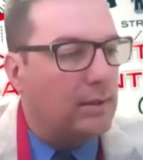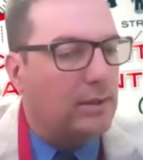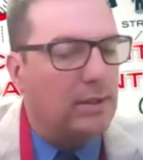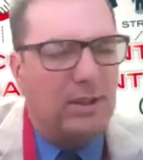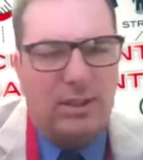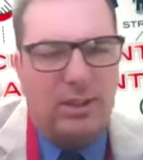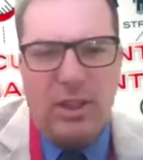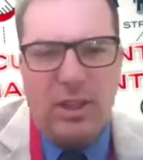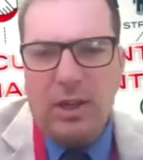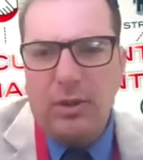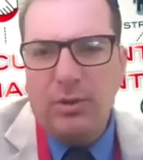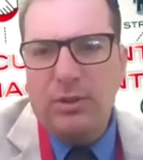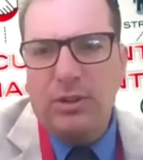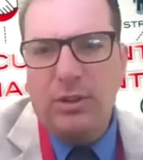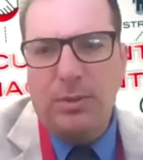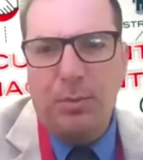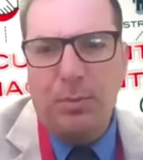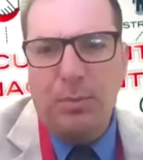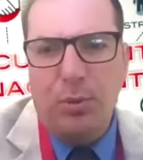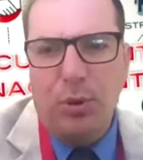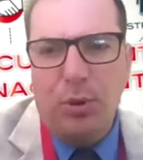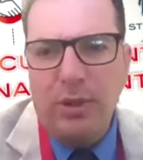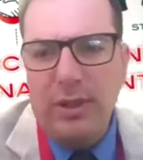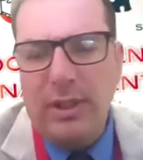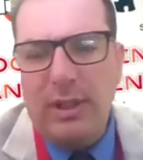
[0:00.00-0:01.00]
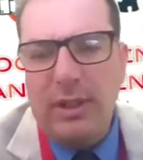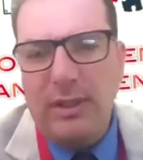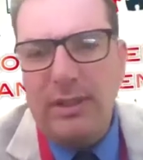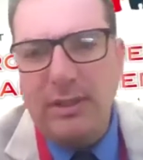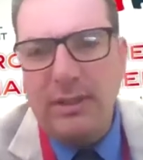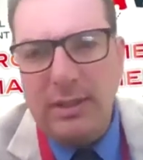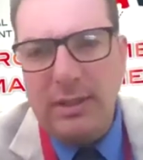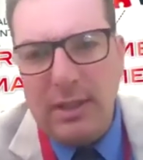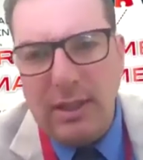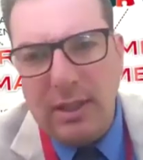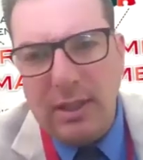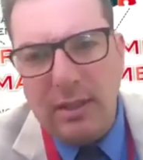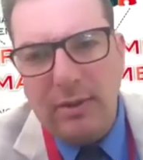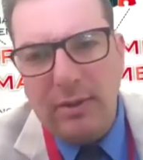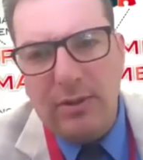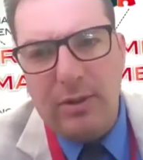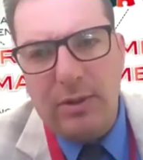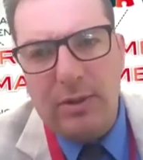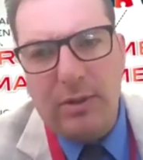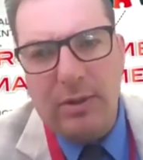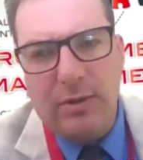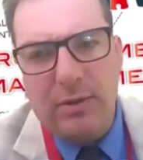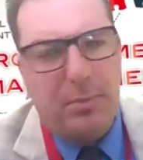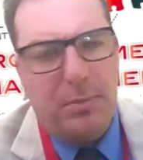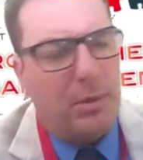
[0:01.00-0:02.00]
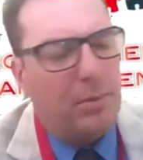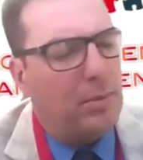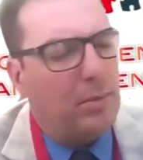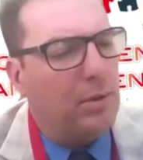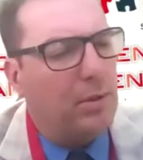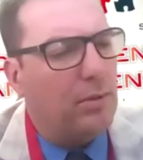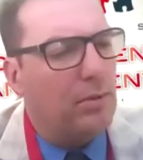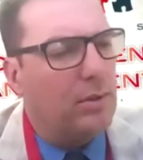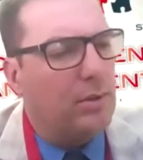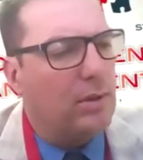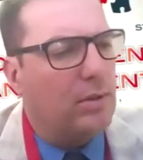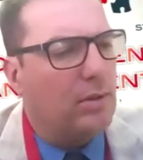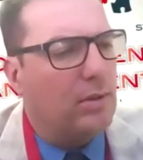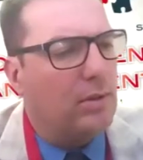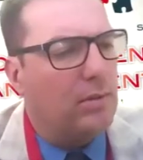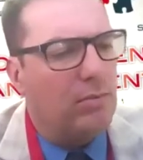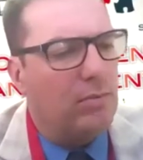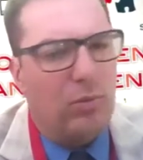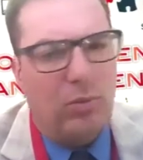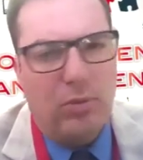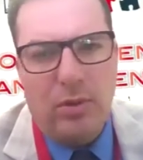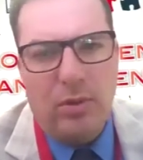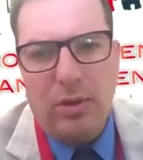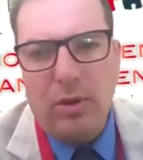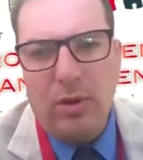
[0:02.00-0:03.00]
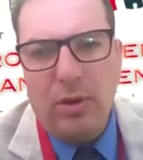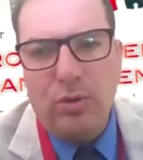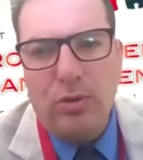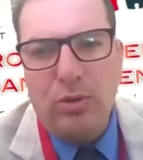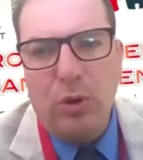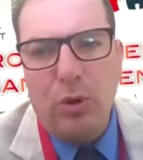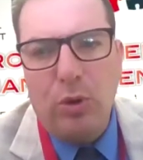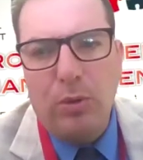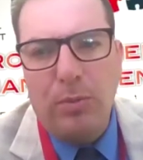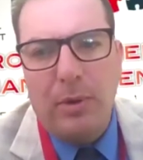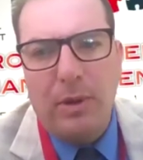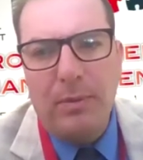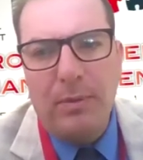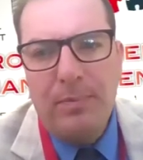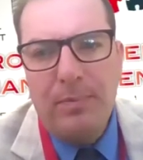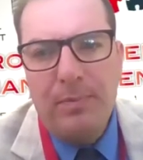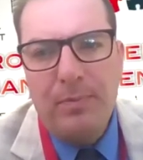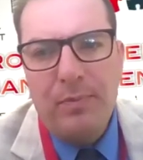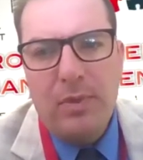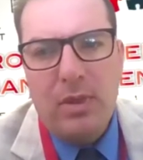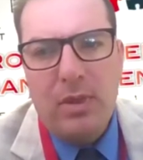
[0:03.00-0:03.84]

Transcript: Since I was appointed as the head of the PPU in October,